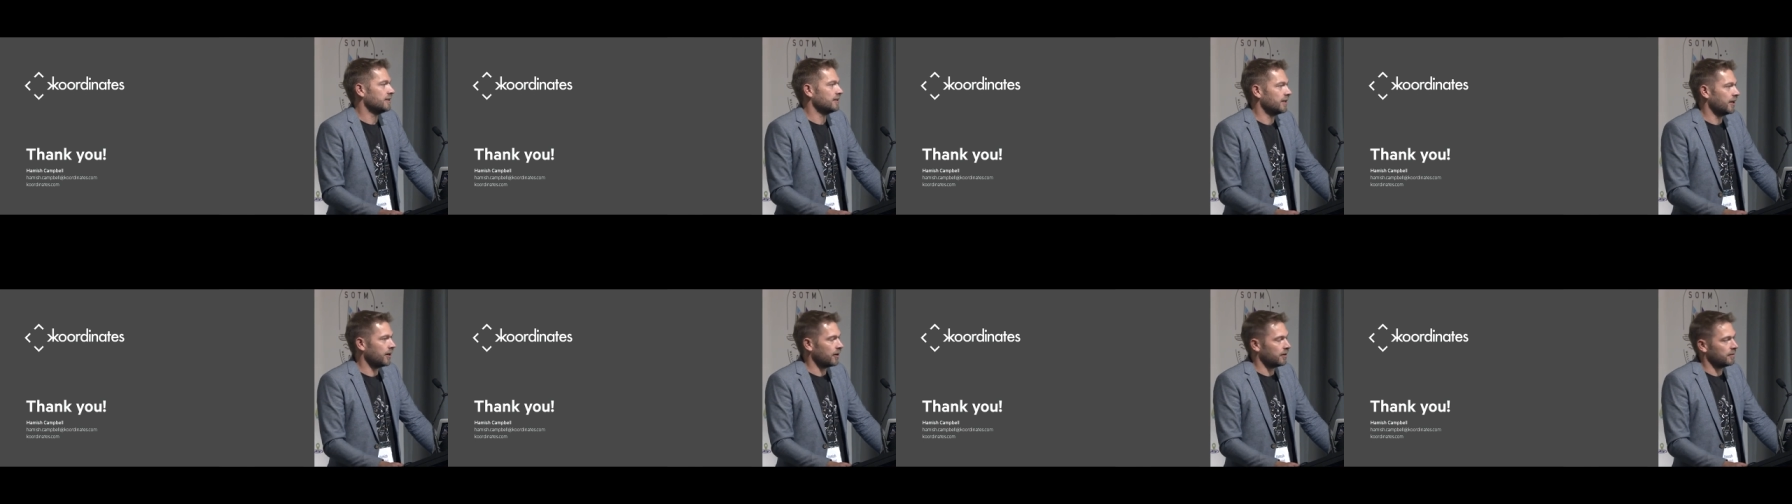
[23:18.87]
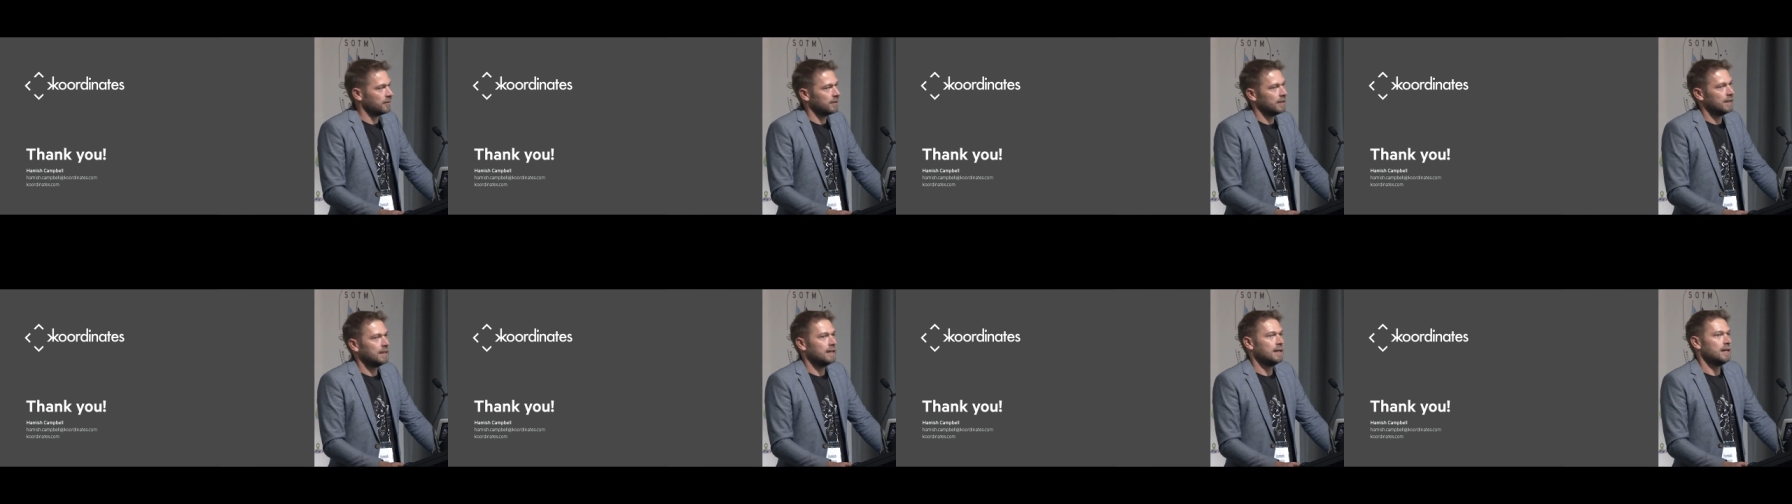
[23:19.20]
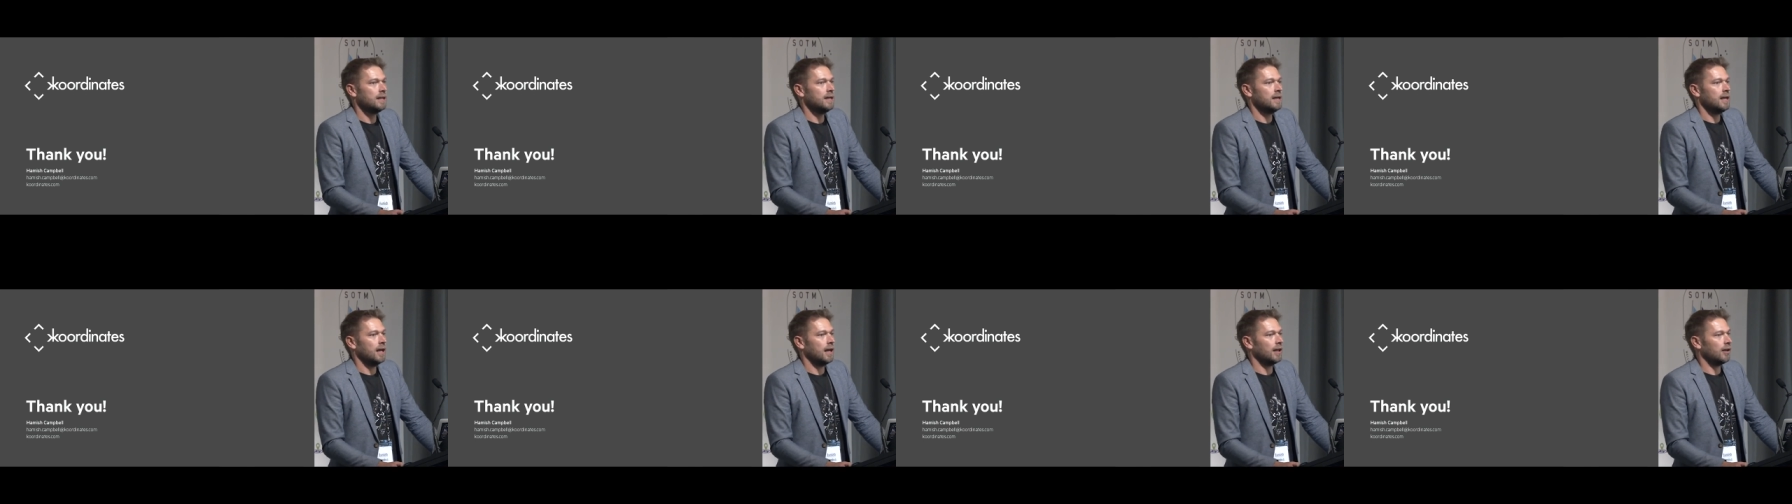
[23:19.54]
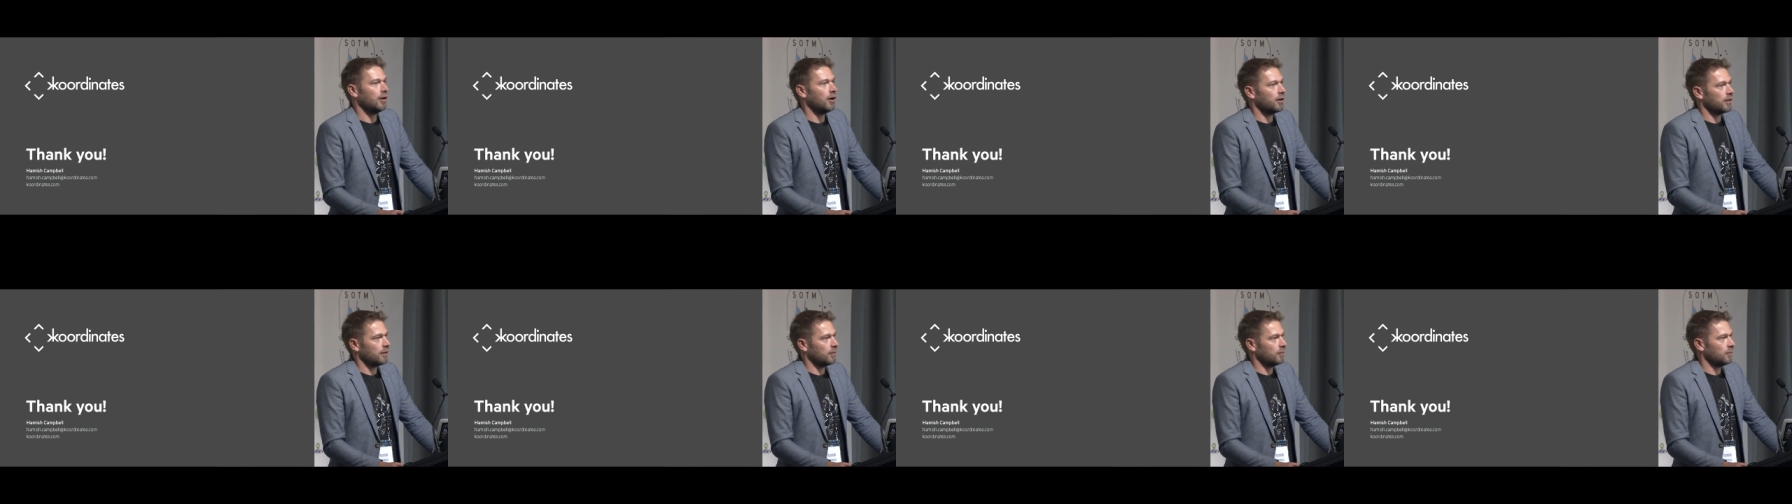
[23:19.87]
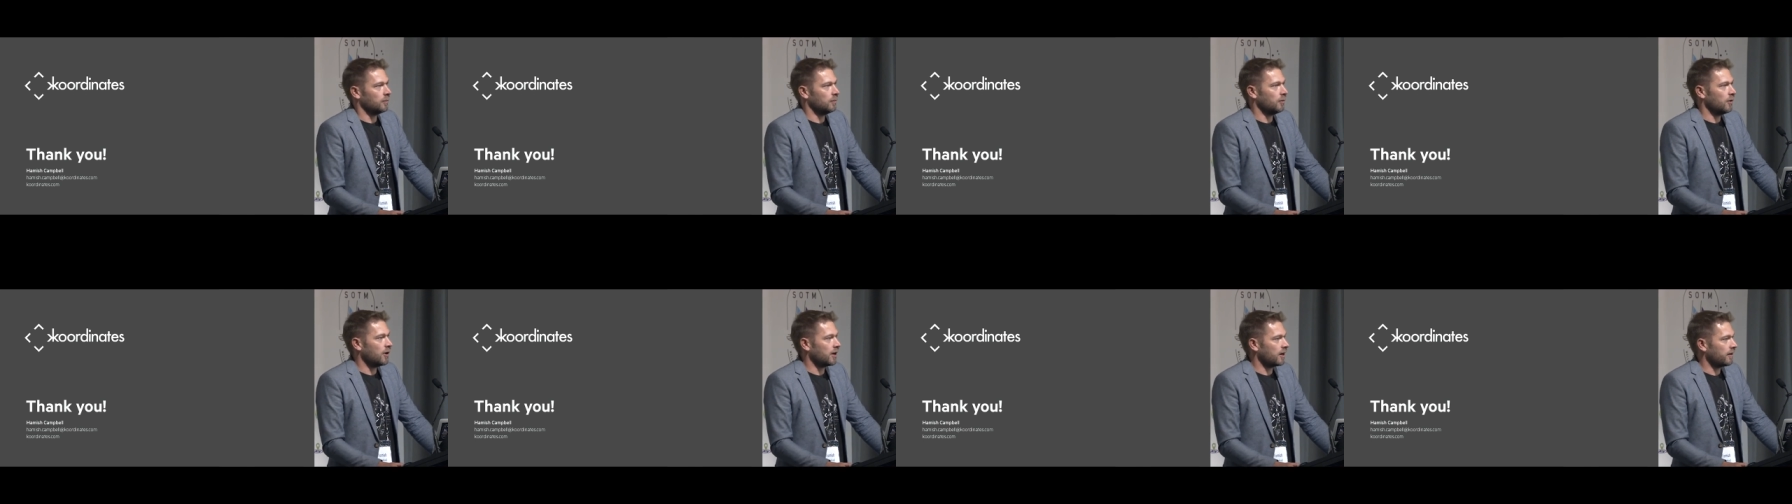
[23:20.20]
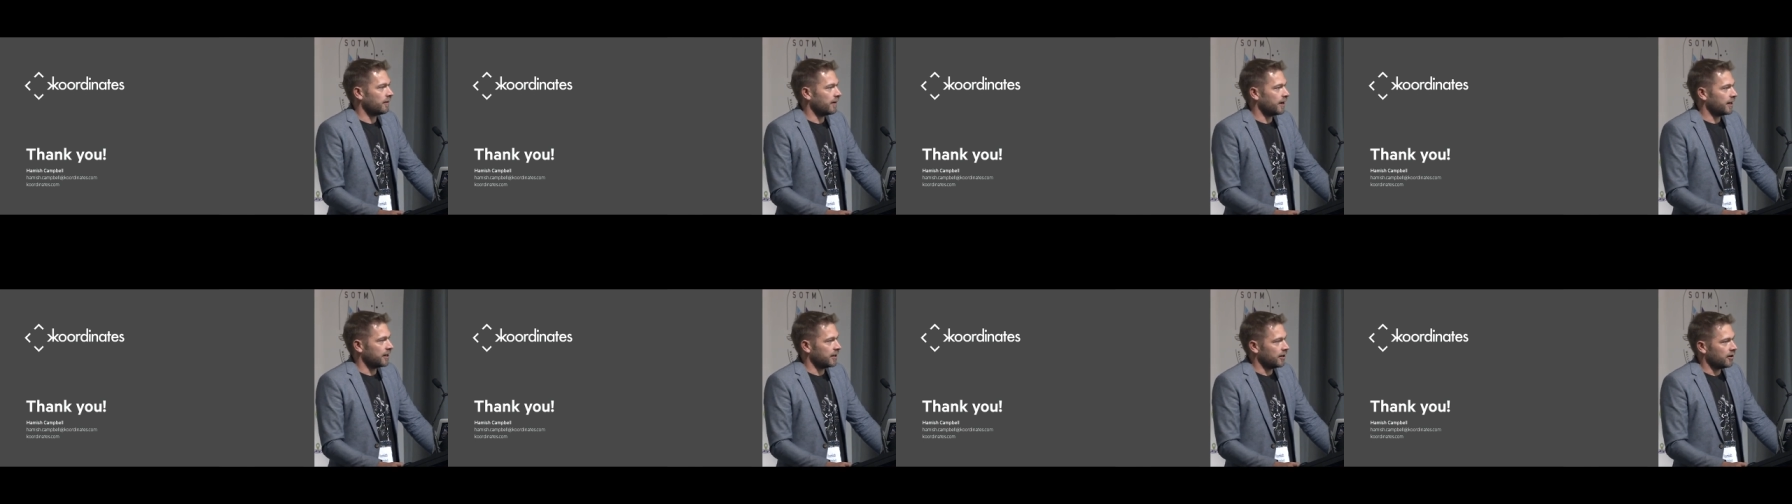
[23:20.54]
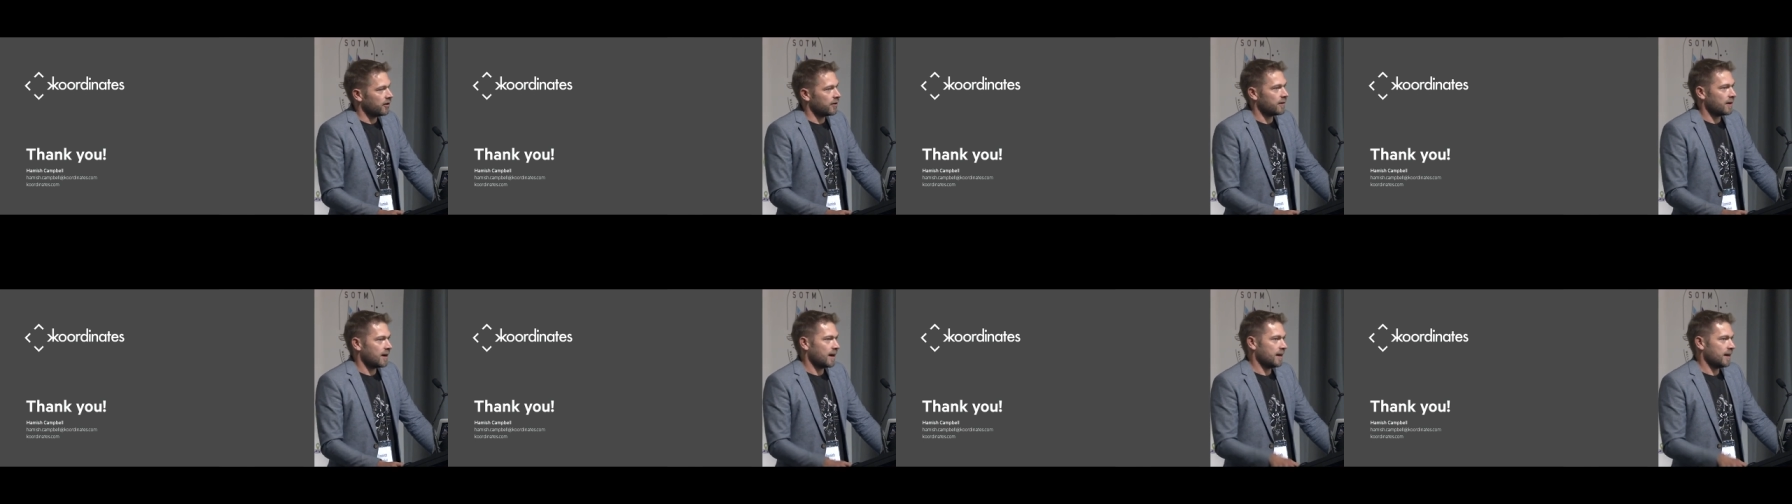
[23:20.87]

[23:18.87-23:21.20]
And you know, a lot of the work around you know